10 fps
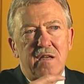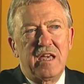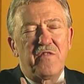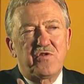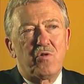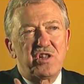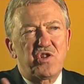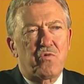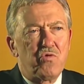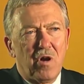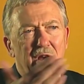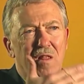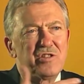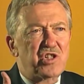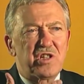give to us through our
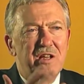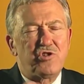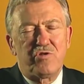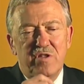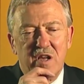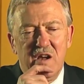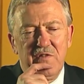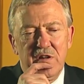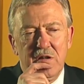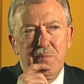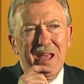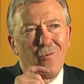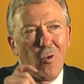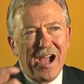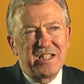legislature and the governor are
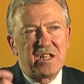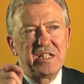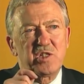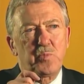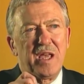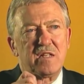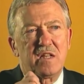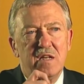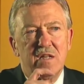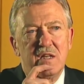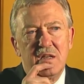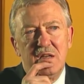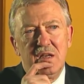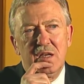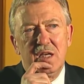being wisely spent
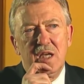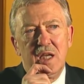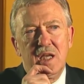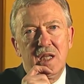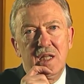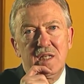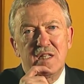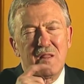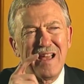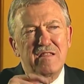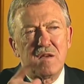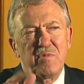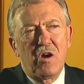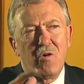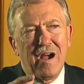uh, and to let
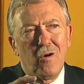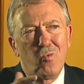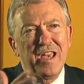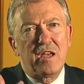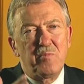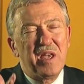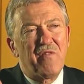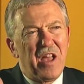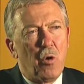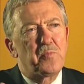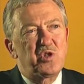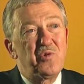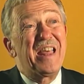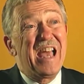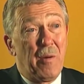them know how we can be of help
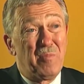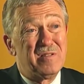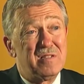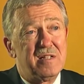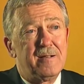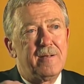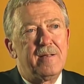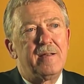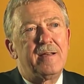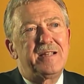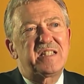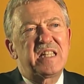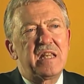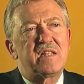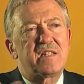to them as
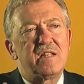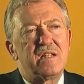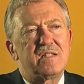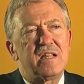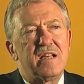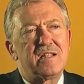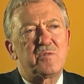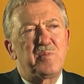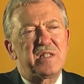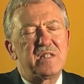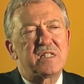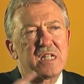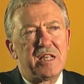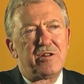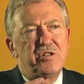citizens, as
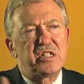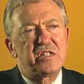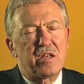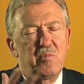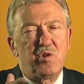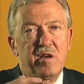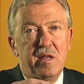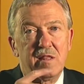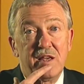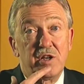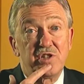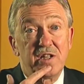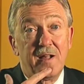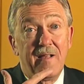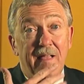business leaders, as community
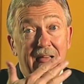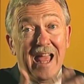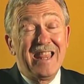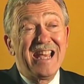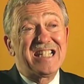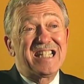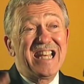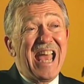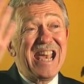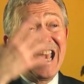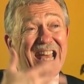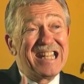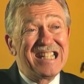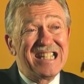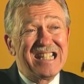leaders. And then,
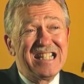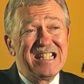second,